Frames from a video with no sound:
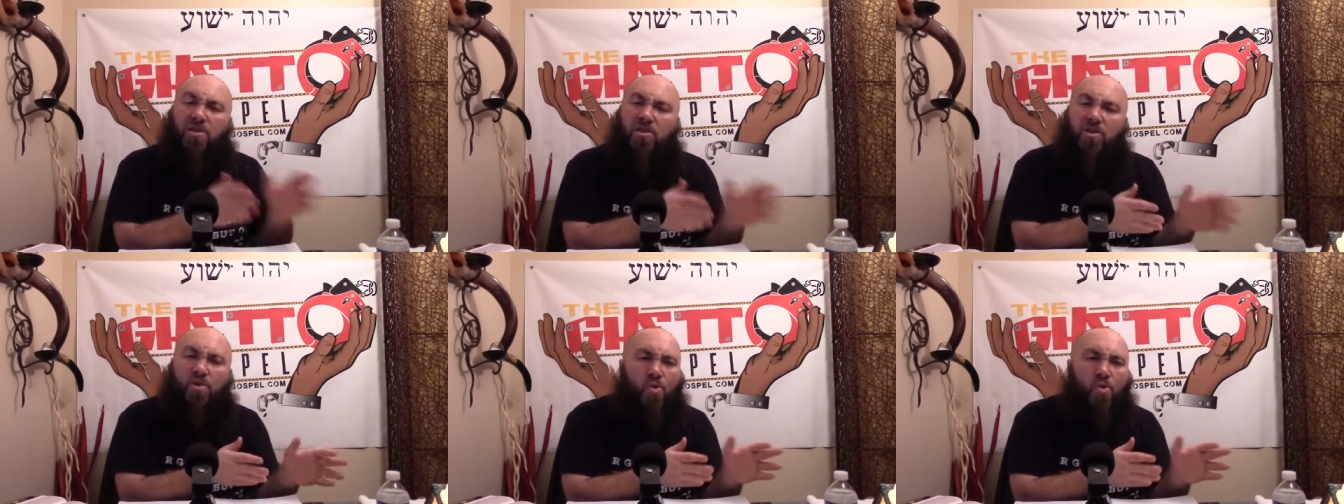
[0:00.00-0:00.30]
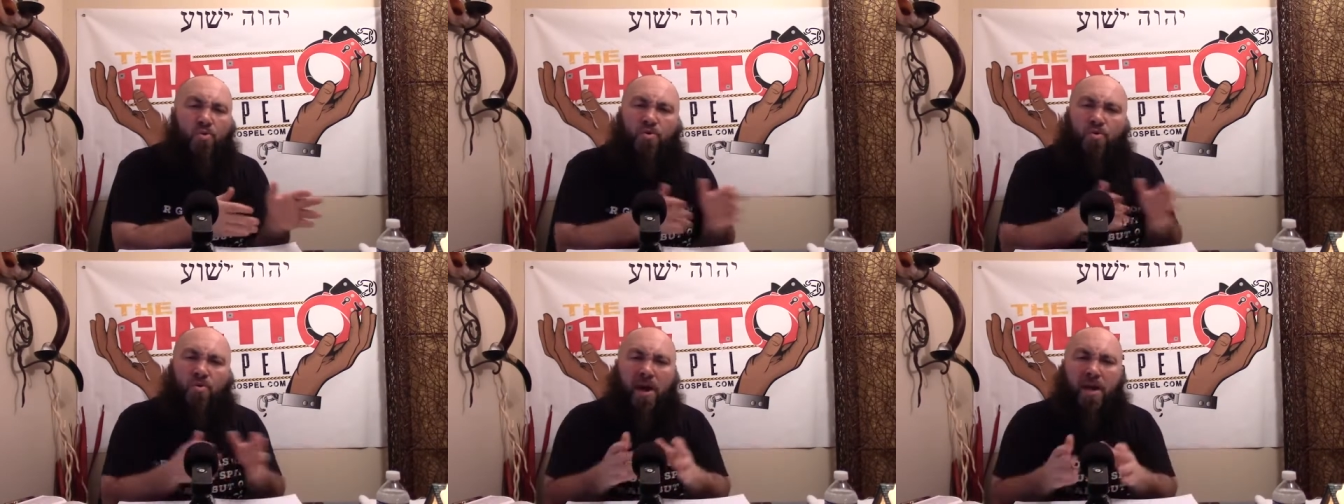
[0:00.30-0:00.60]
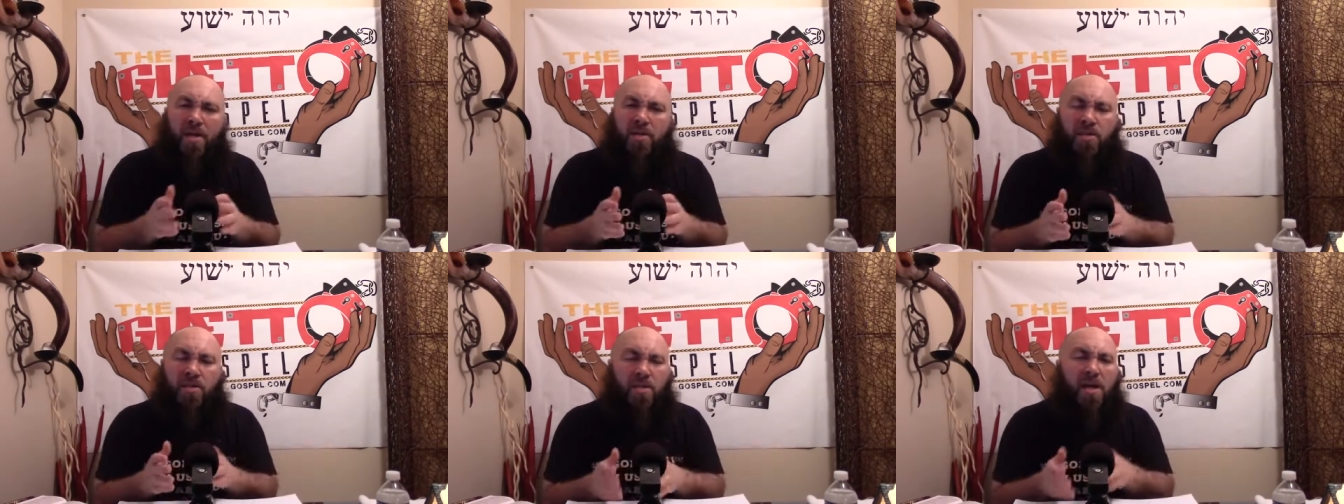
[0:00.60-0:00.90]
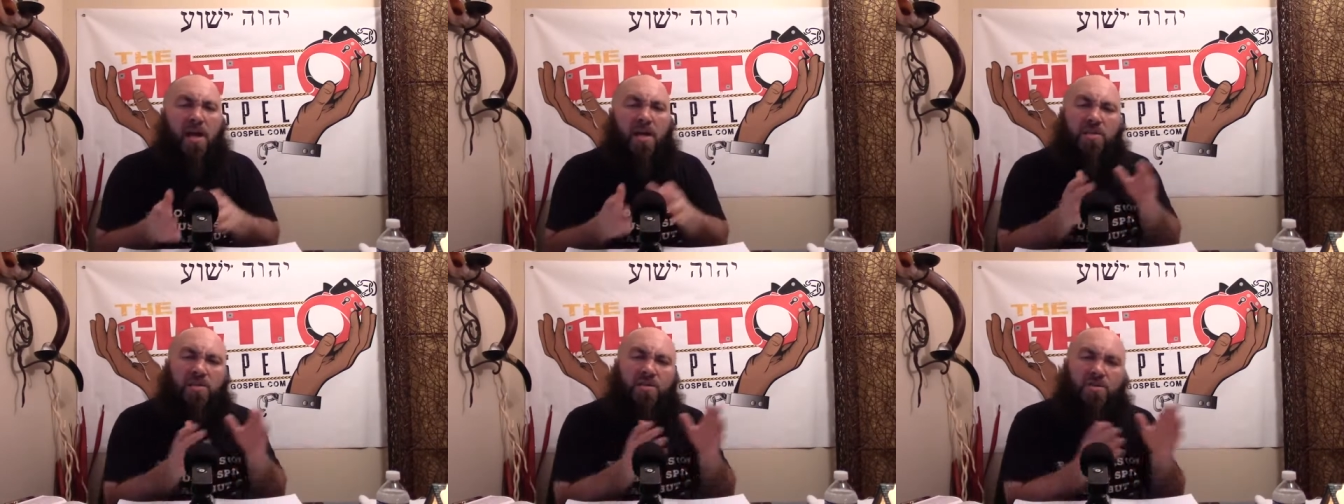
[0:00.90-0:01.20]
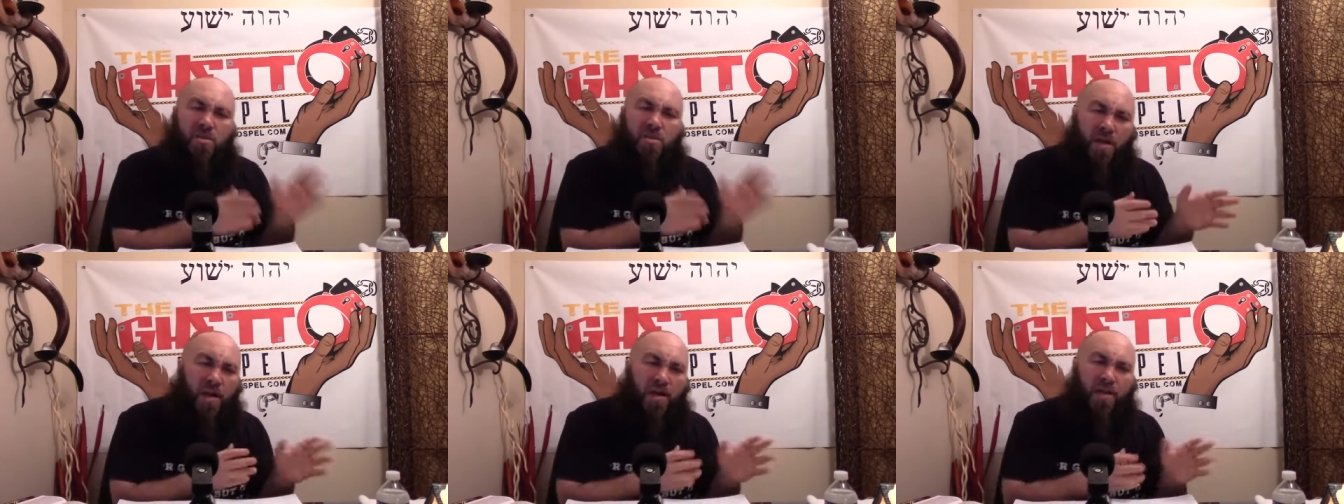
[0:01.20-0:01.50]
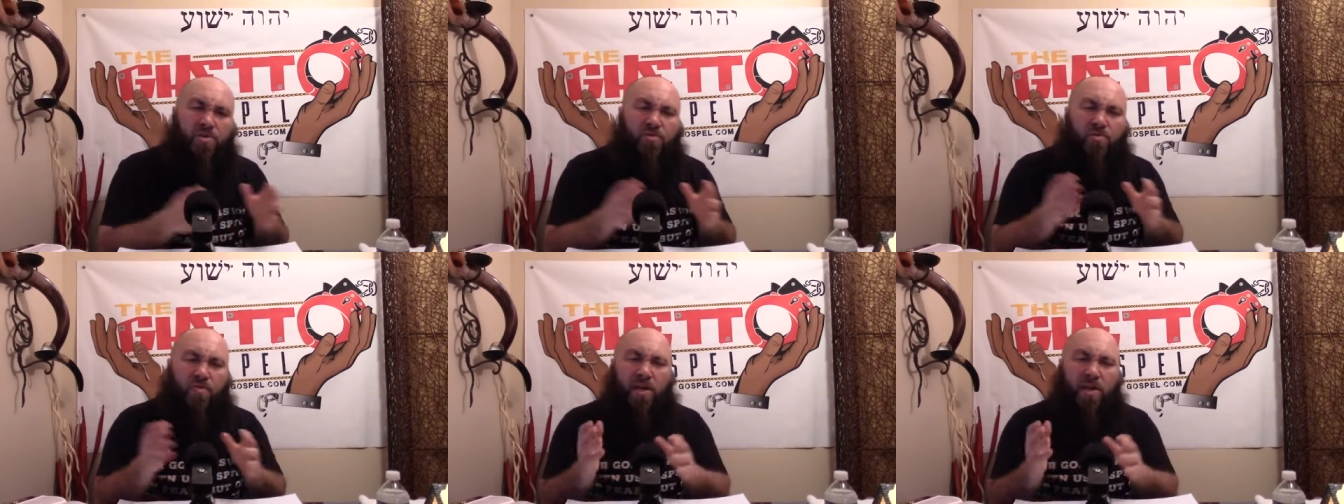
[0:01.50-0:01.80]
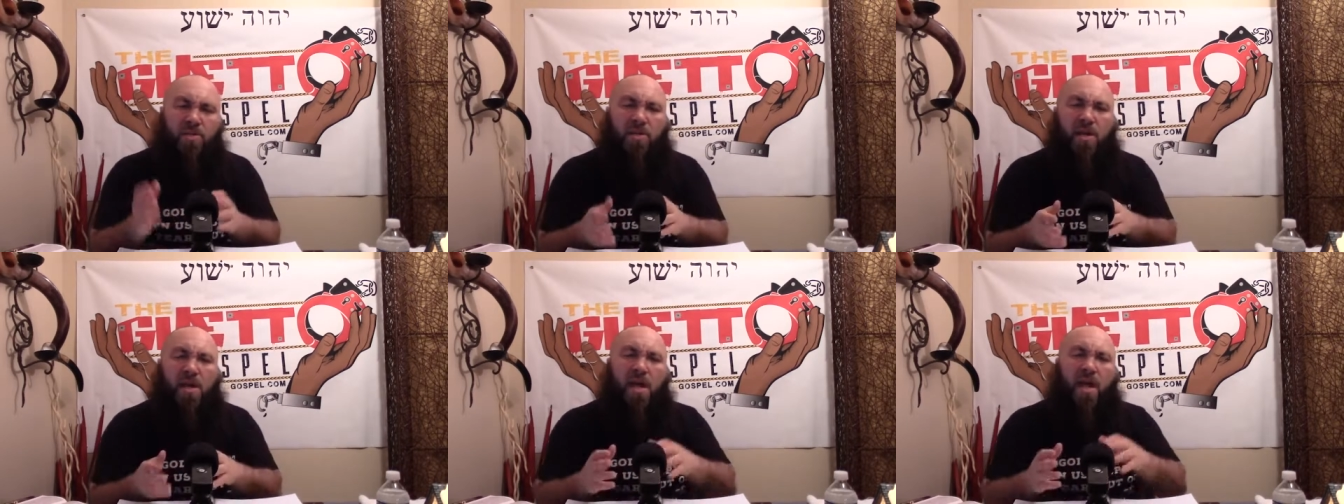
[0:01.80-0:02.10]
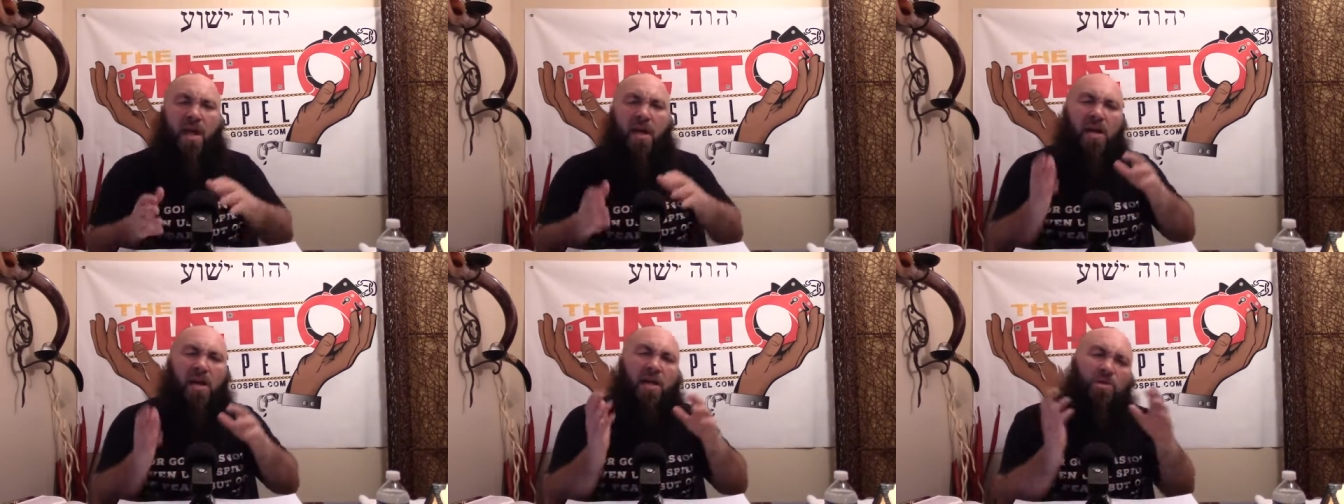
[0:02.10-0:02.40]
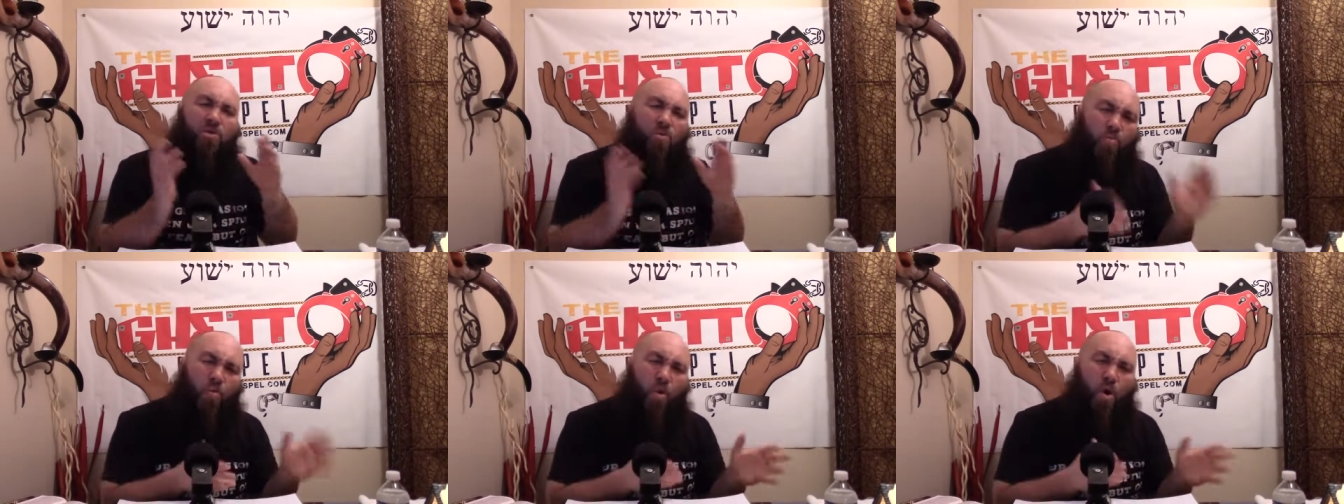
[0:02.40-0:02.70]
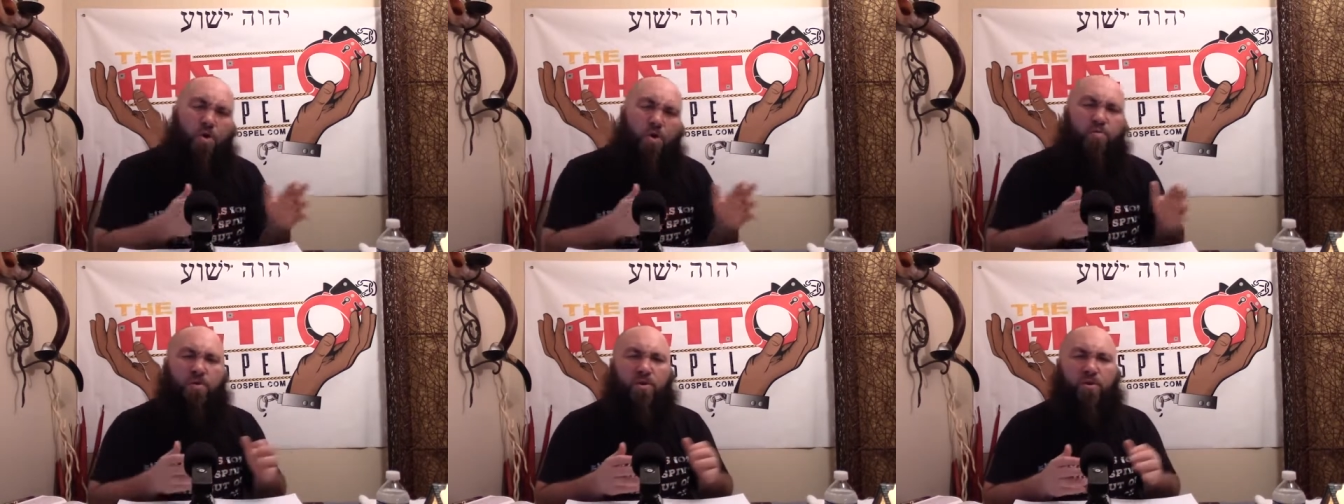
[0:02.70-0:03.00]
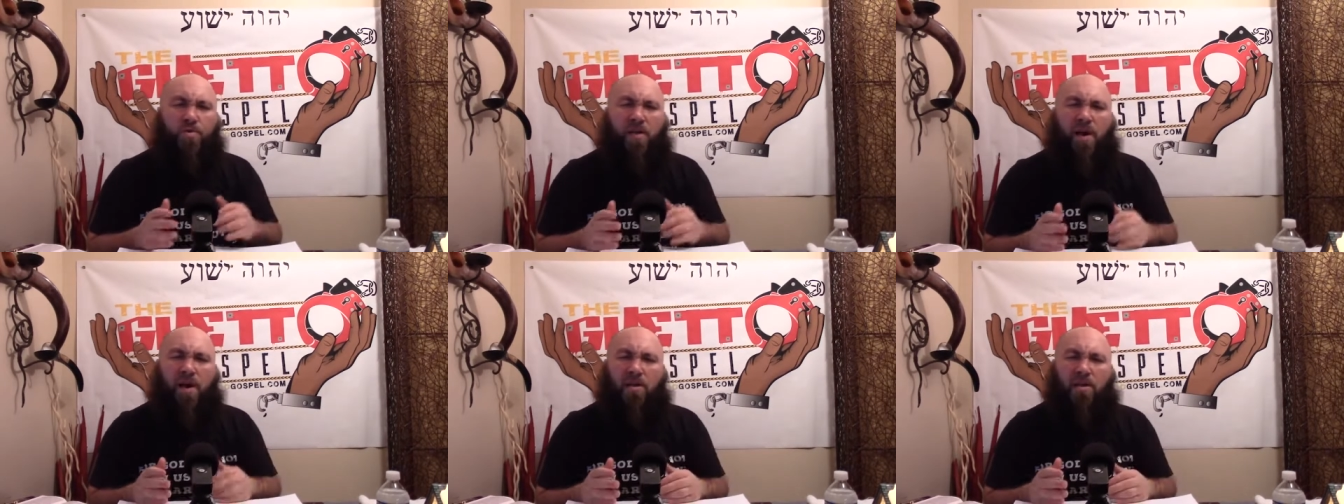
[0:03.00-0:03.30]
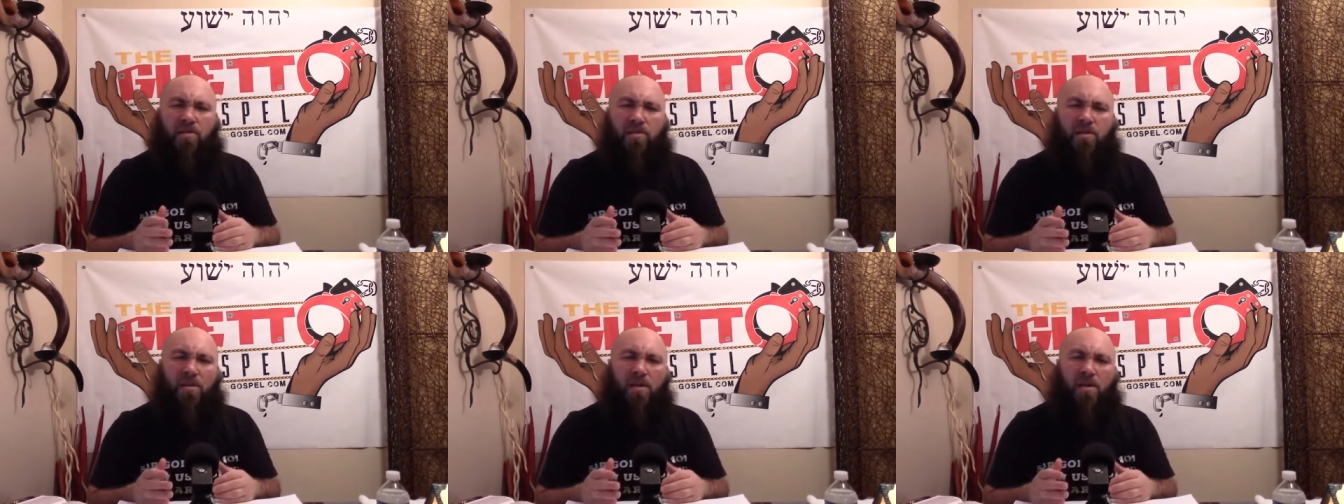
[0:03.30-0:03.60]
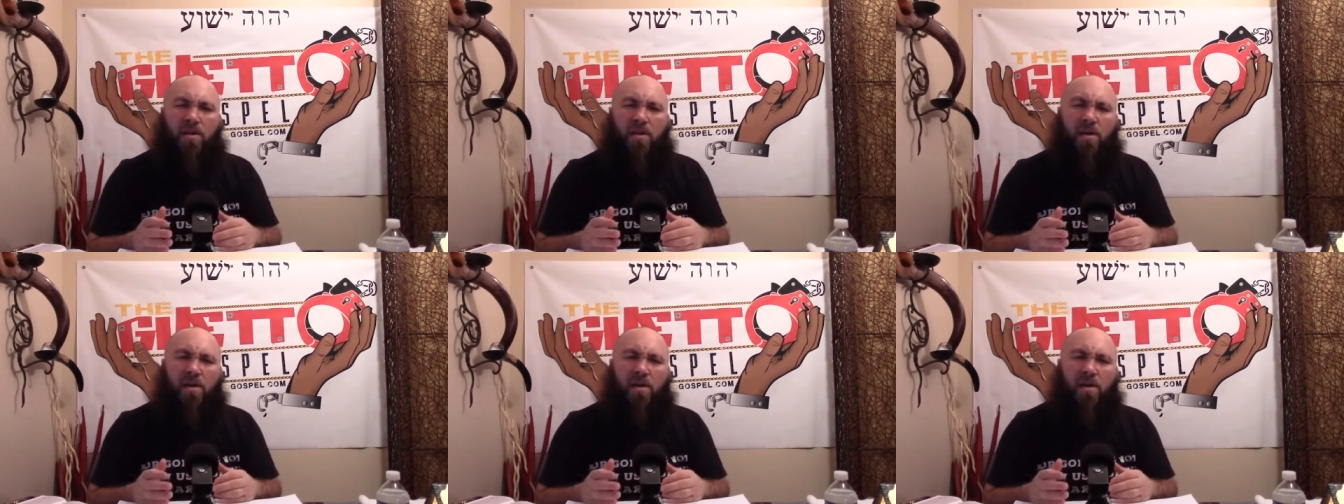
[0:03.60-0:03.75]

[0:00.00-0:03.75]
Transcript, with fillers: to know Christ and not to study Christ and not to walk with Christ.